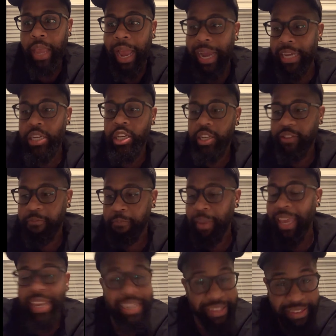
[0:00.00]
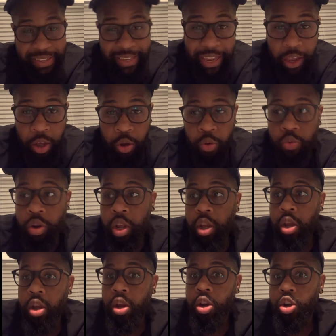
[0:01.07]
I could just make it sound
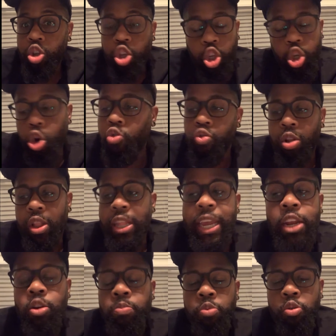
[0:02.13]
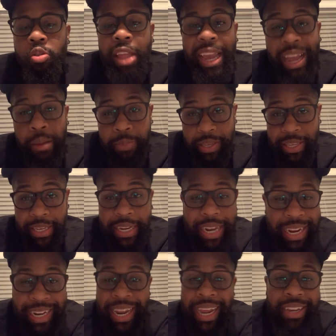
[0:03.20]
so relatable, like I'm
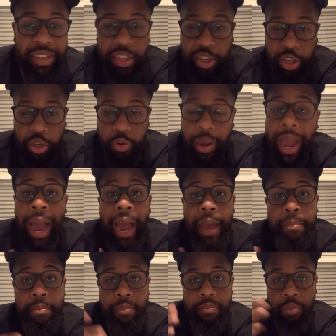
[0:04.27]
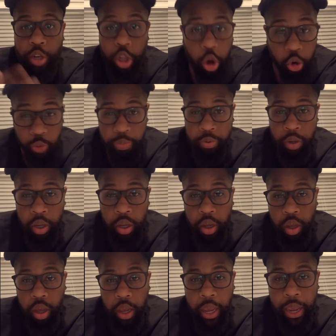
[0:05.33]
sitting next to you. I'm dope,
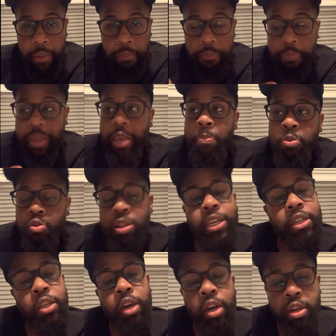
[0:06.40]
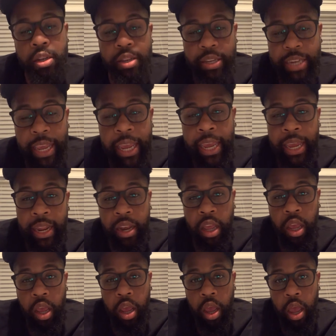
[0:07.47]
and people need to understand
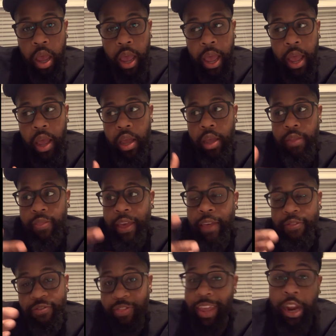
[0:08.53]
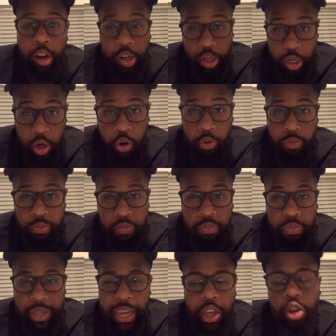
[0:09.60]
that they're dope,
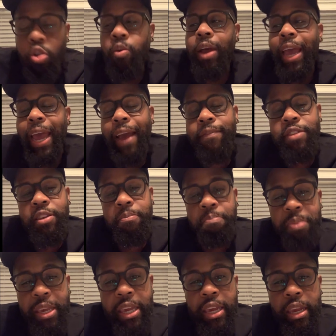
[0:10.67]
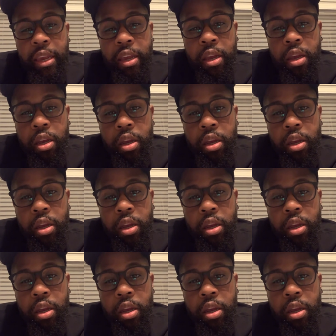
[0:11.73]
that you don't have to be